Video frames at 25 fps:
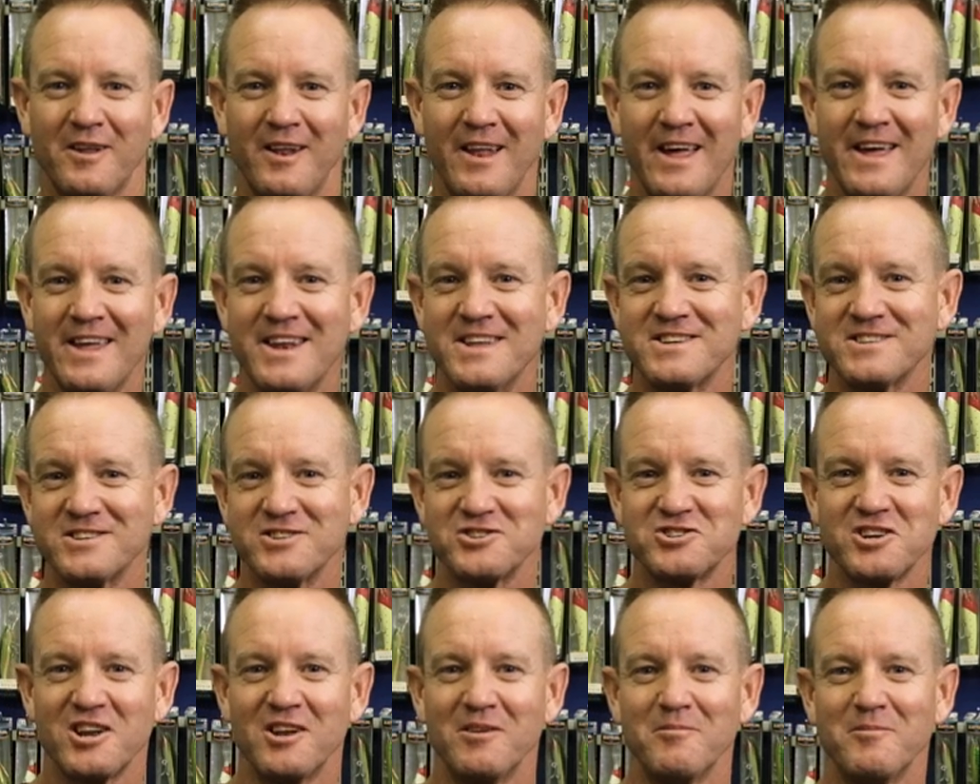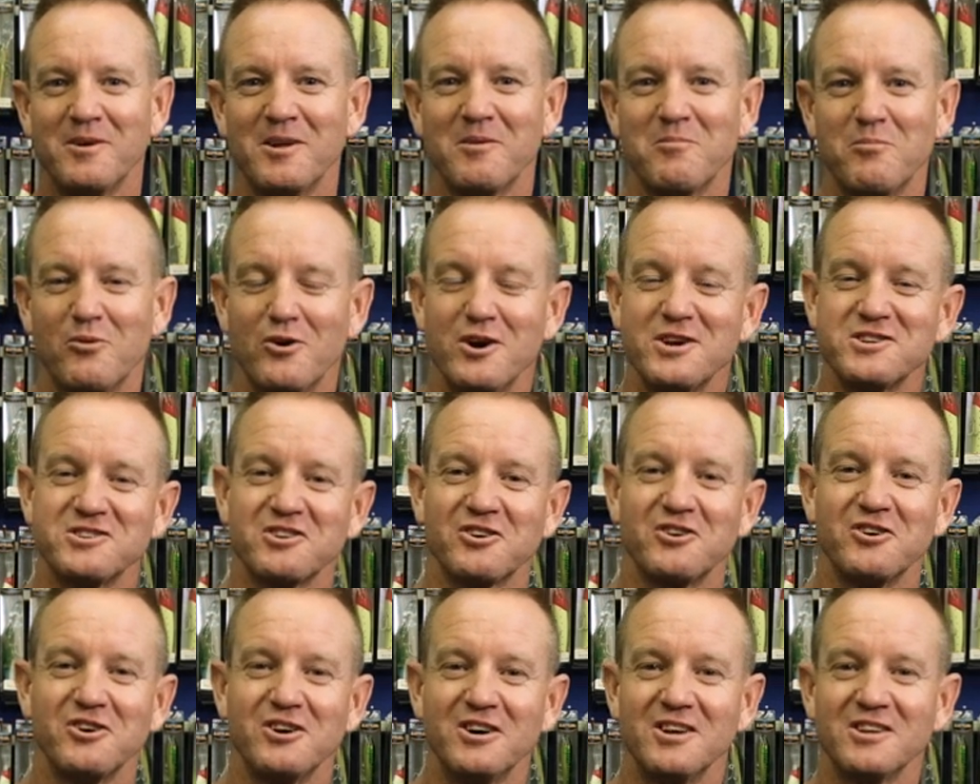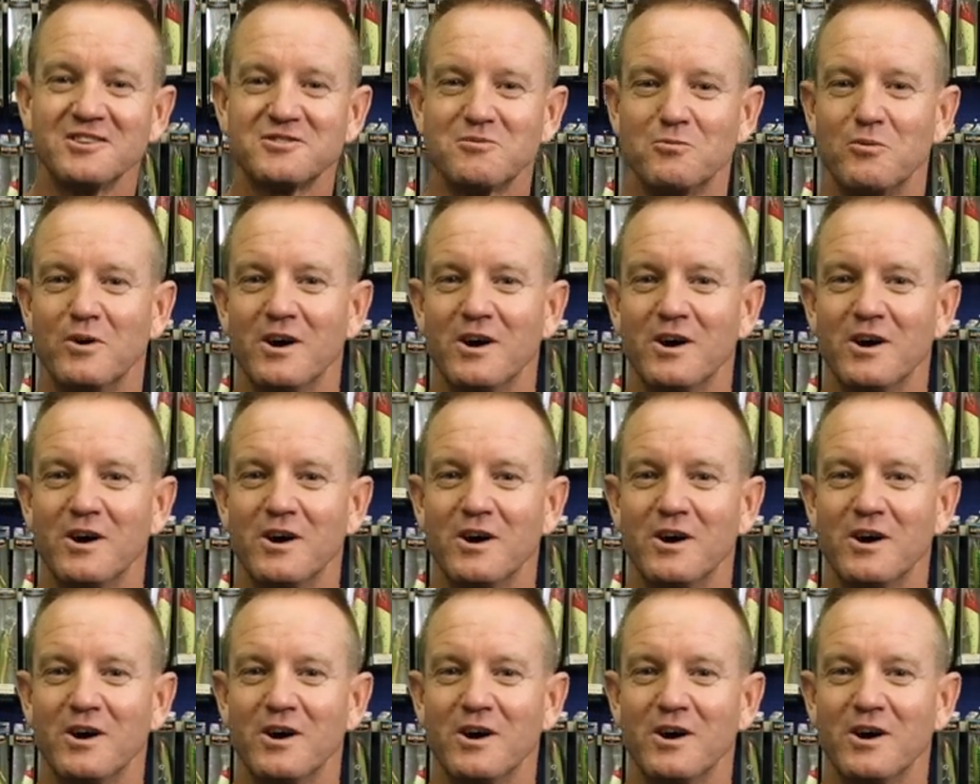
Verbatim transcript: Ladies and gentlemen, boys and girls,